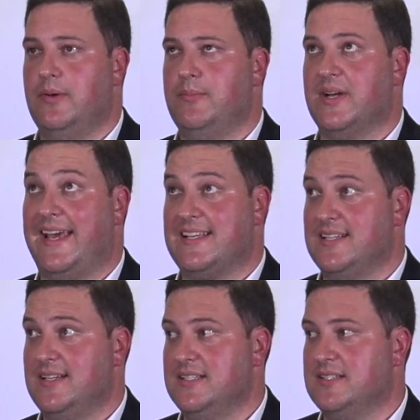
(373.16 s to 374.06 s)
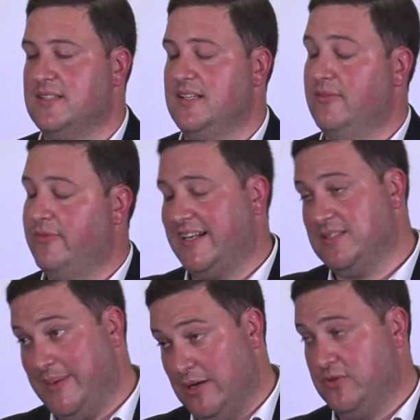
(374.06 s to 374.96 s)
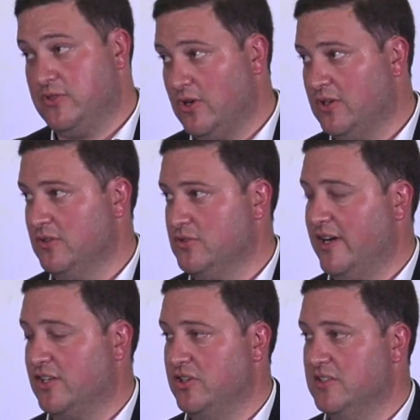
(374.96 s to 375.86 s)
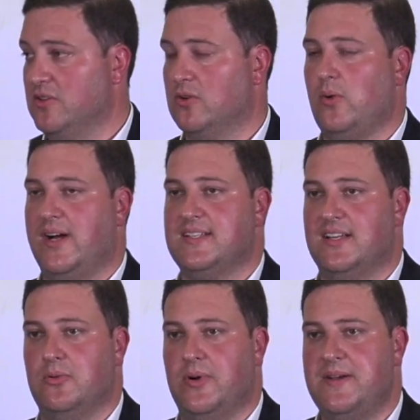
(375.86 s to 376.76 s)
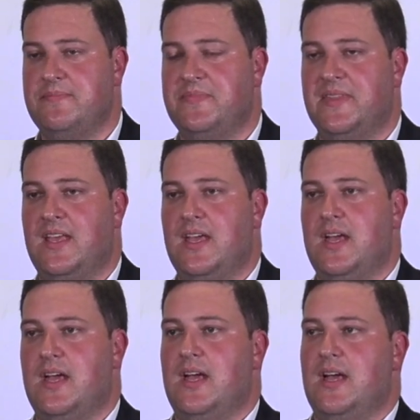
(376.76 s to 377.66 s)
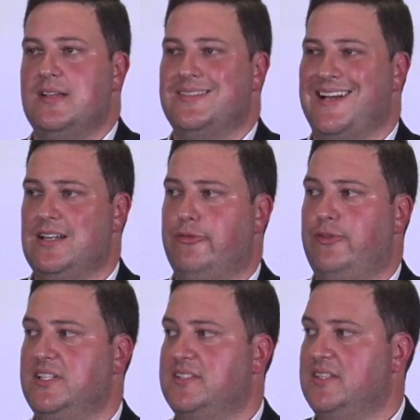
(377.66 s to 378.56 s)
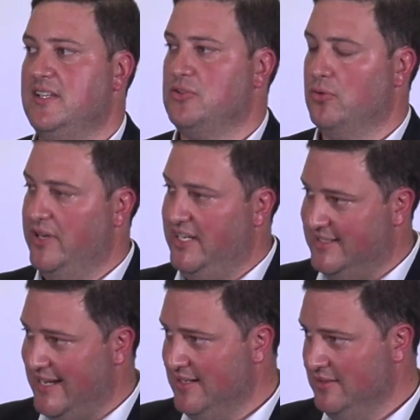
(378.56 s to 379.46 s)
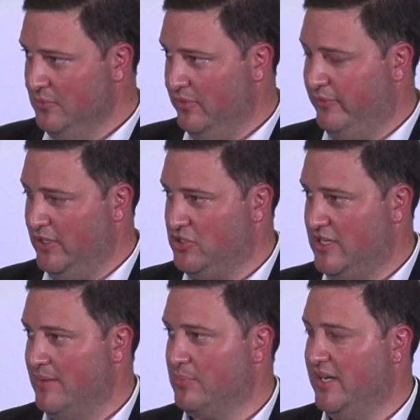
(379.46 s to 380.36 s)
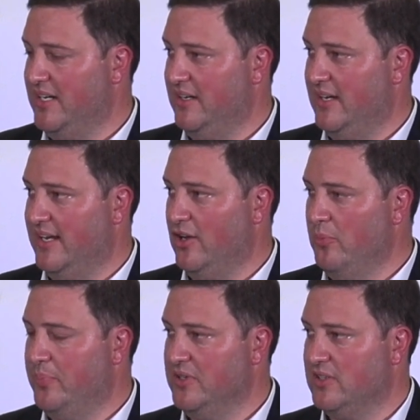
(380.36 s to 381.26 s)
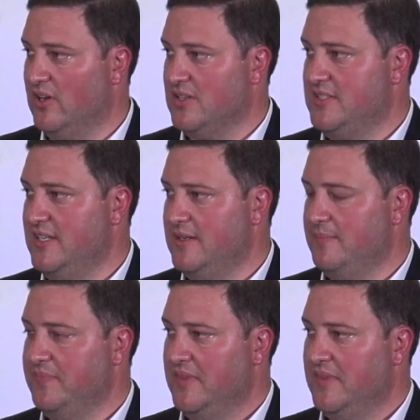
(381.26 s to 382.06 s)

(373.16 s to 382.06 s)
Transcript: Macassar is in fact about to start construction. It's not quite underway. Zandvliet is already done. We finished the upgrade and opened it last year.